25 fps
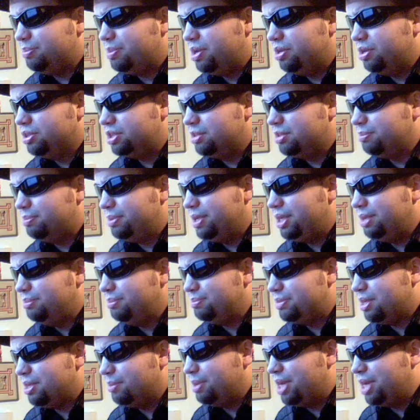the posts,
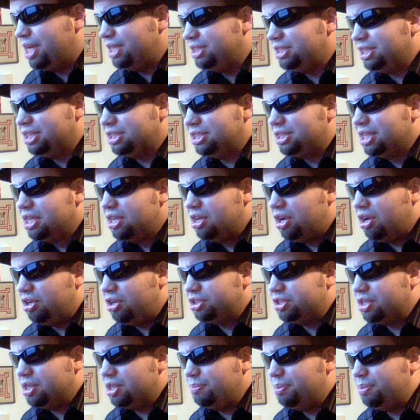the bases,
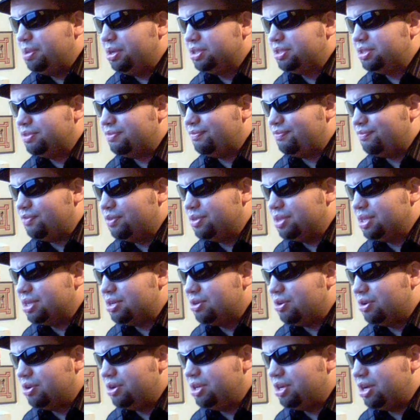also the posts for the
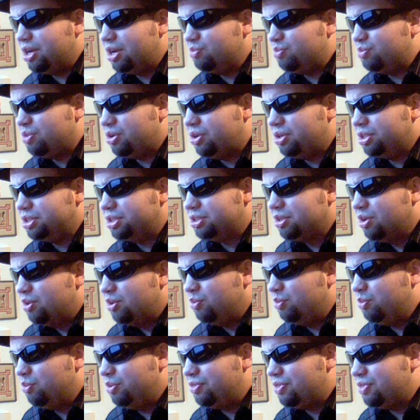courtyard walls
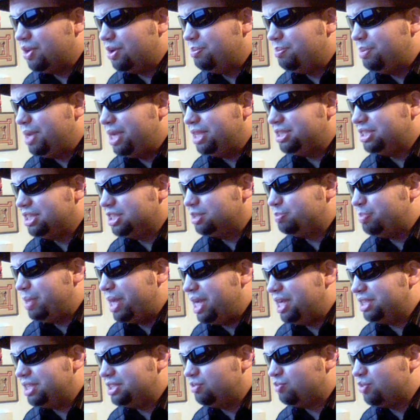with their bases,
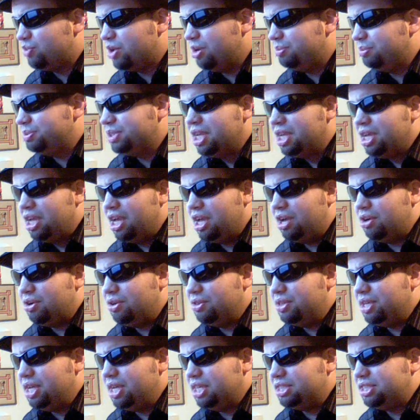pegs, and ropes, and
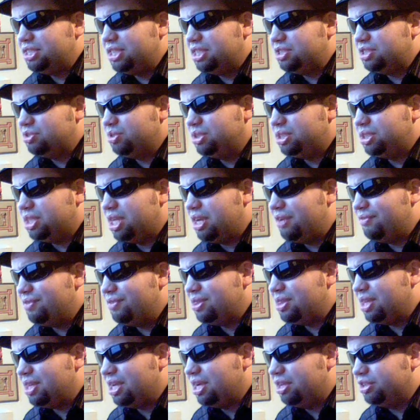all the accessories and
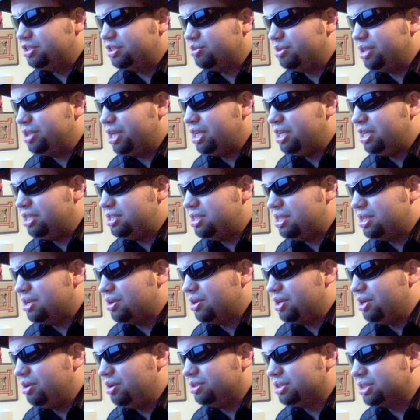everything else related to
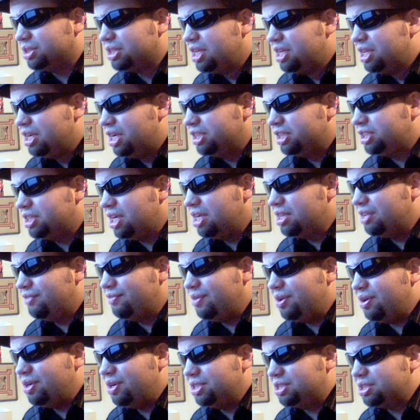their use. Assign the
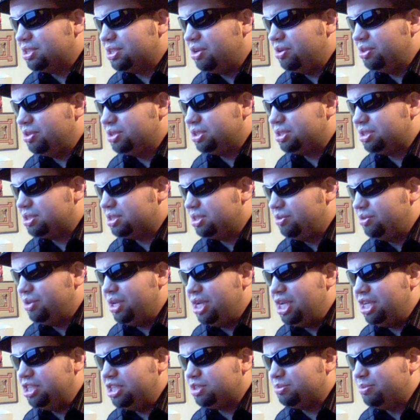various loads to
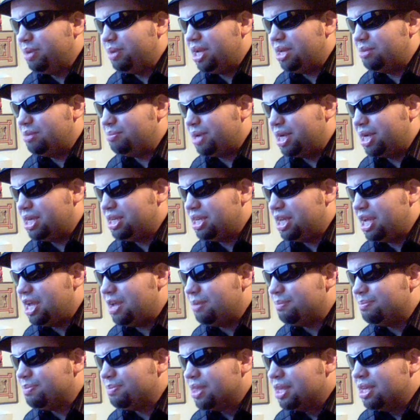each man by
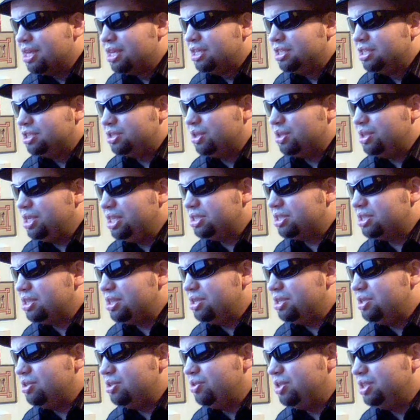name. So these are
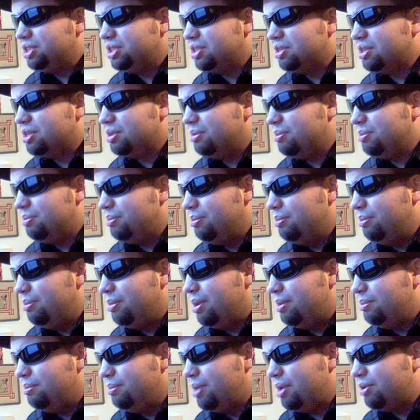the duties of the
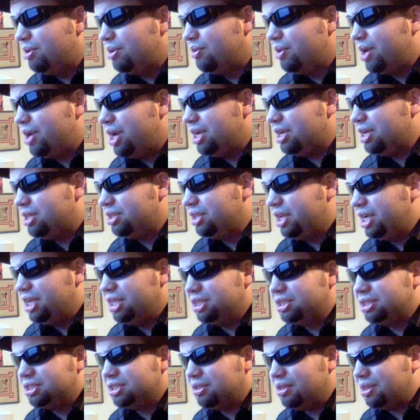Merarite
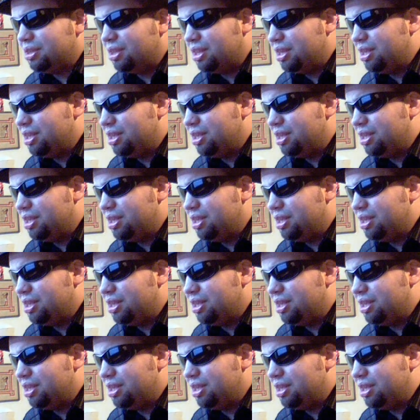clans